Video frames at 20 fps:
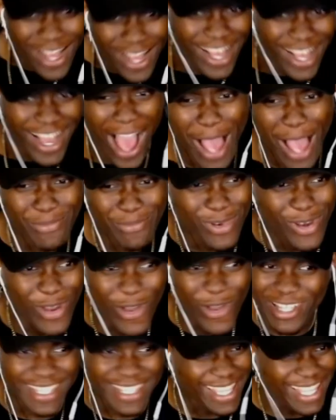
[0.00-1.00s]
I'm
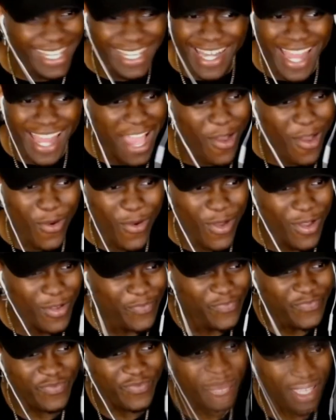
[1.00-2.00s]
locked in now.
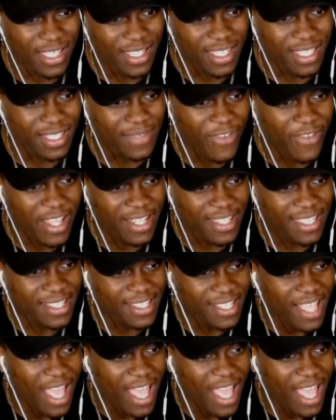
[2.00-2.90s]
The fact this guy